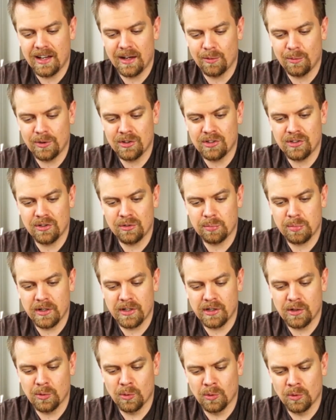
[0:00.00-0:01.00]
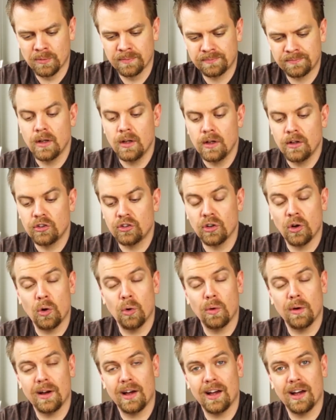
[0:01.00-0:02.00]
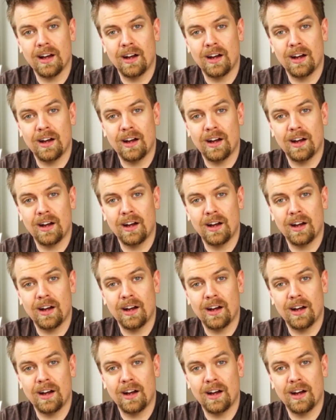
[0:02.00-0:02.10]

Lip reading: which is pretty cool. So